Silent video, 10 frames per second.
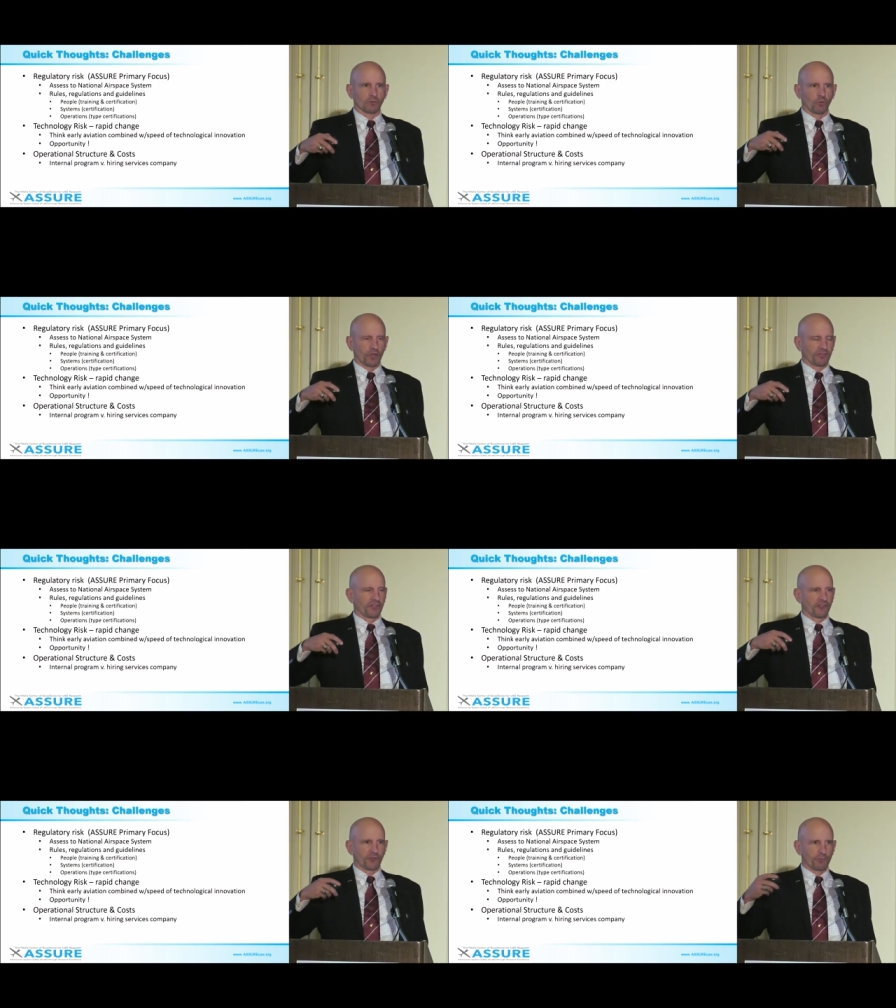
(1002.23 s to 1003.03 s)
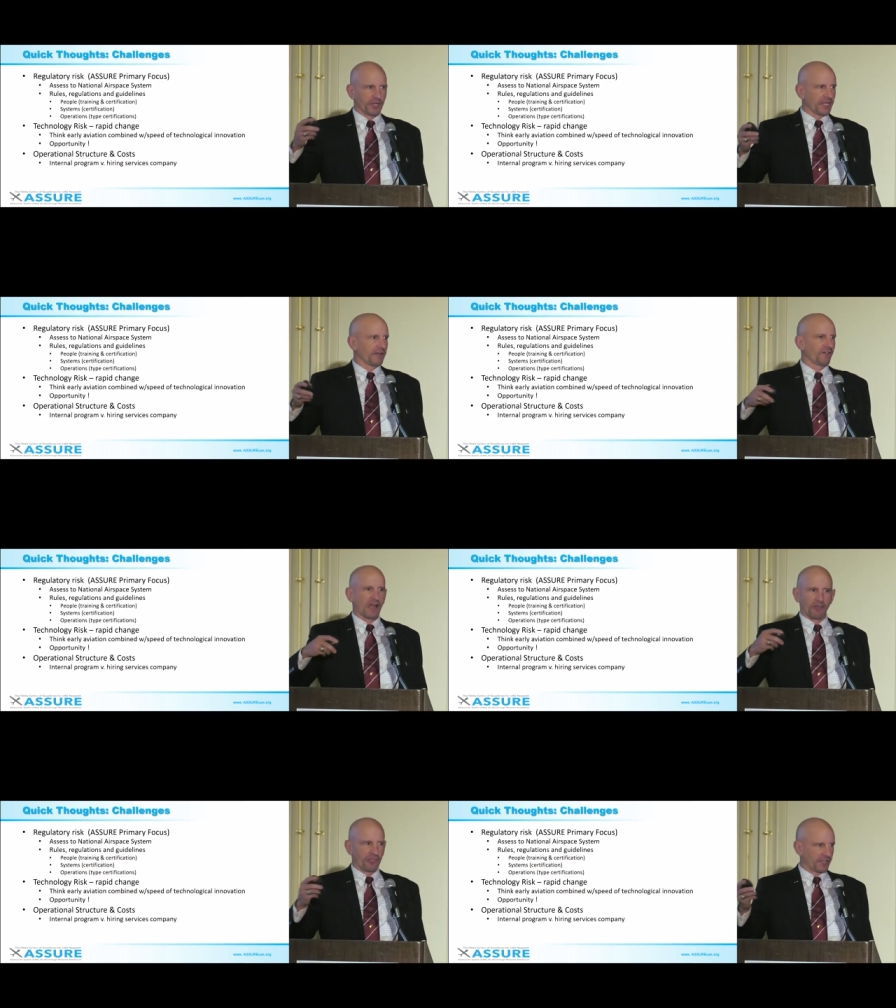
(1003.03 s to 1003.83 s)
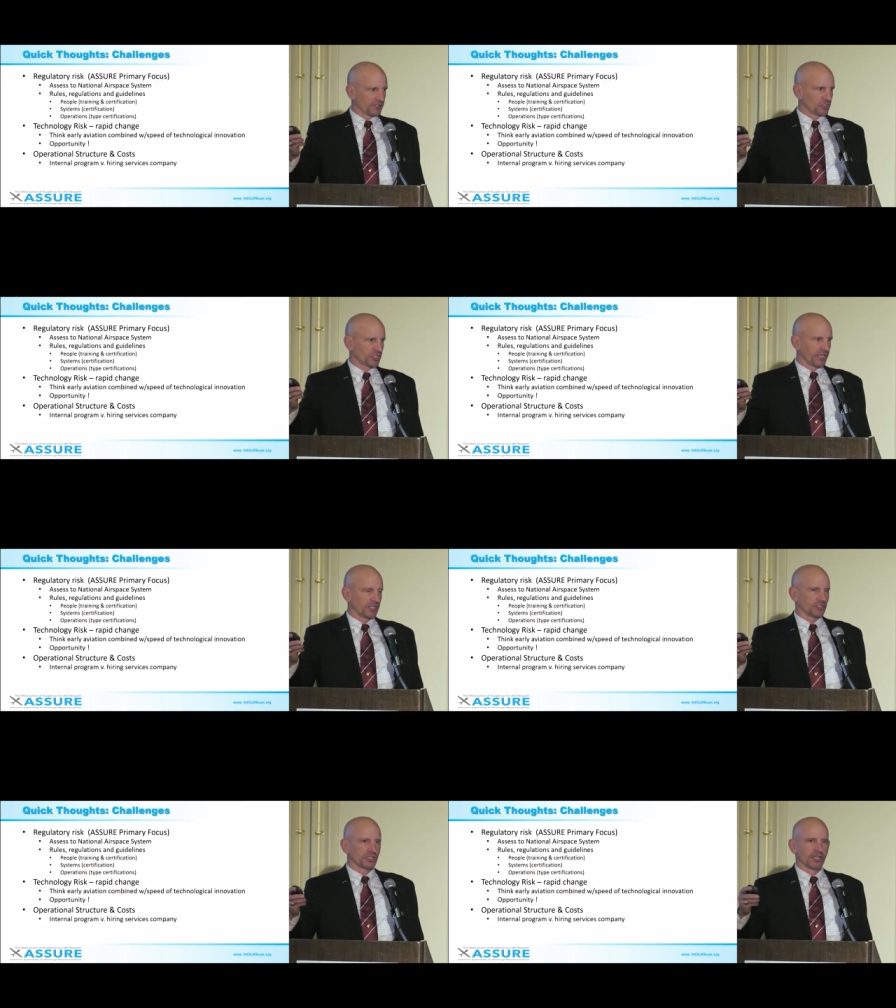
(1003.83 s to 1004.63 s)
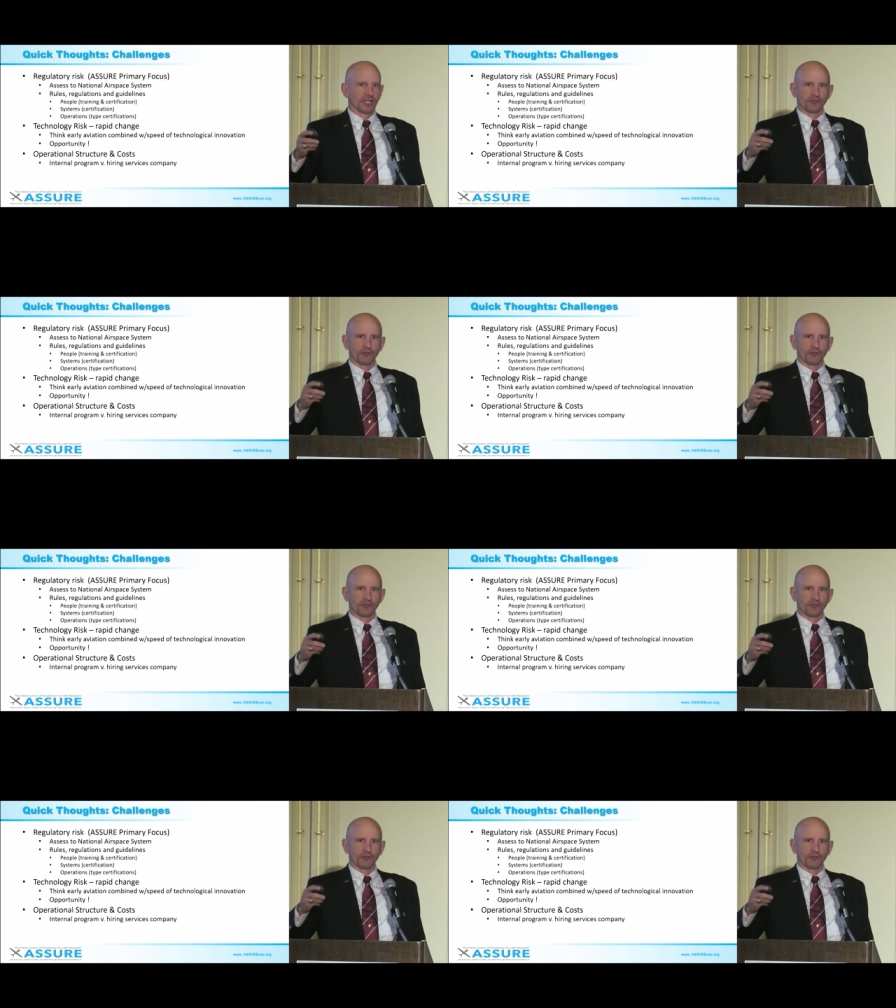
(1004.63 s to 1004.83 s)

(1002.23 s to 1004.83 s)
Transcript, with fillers: with the speed of how things change,